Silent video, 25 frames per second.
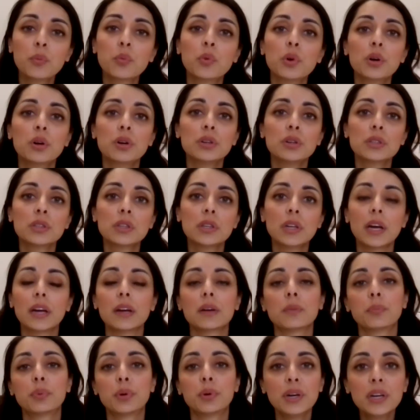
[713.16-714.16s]
world
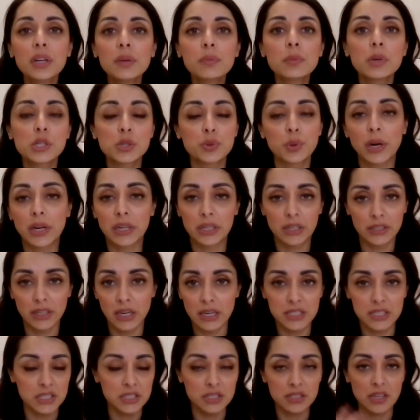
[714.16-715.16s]
like pretty much
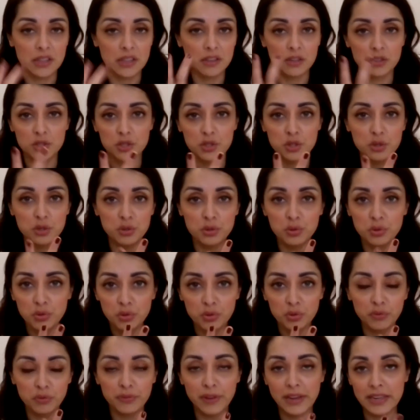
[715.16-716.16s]
recognizes that there's
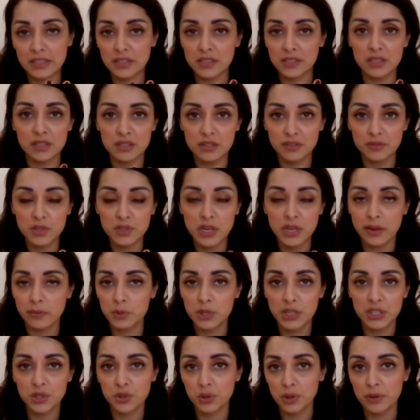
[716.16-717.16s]
two phases of
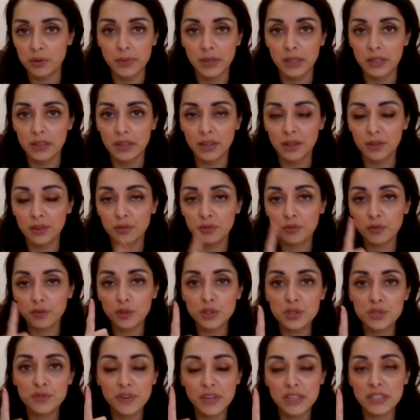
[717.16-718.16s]
TMJ treatment. And the
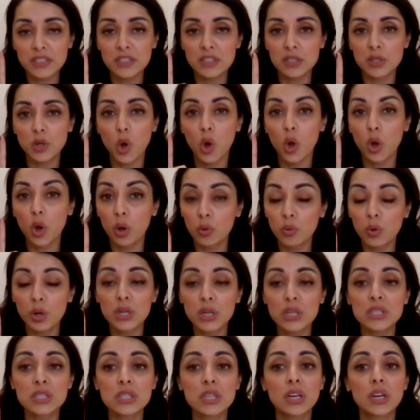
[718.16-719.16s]
first phase is
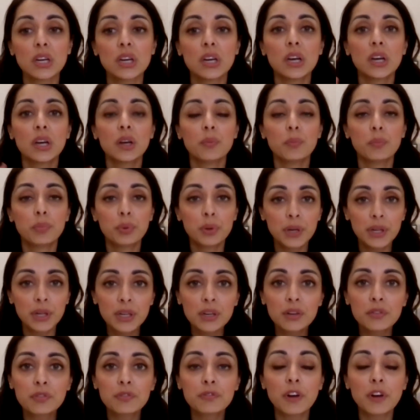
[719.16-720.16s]
always
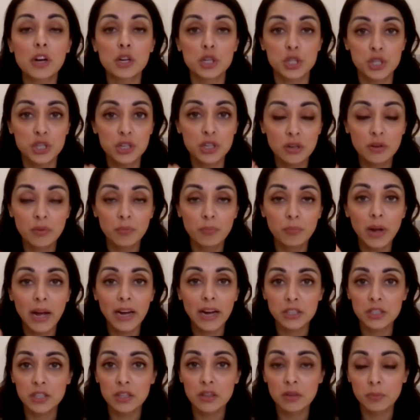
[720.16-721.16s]
bringing function
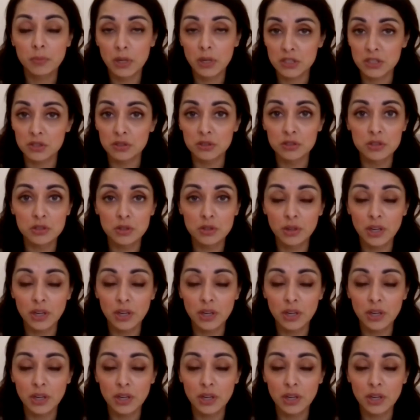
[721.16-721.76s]
back to the muscles. So